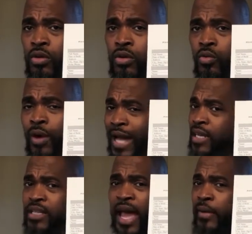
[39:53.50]
Why the
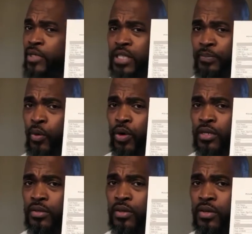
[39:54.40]
die was important.
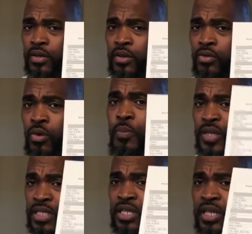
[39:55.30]
We put
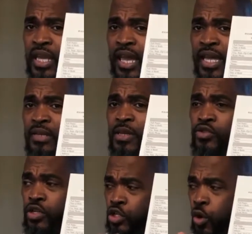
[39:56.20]
this in their hand to make
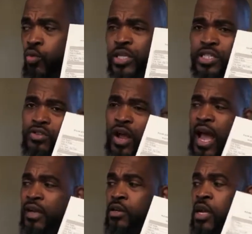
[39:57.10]
sure your wishes are
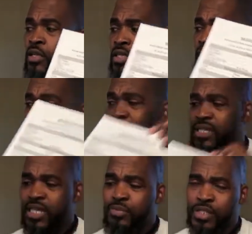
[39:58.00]
honored. Does that make
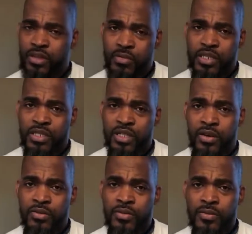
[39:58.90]
sense, Mr. and Mrs. Jones?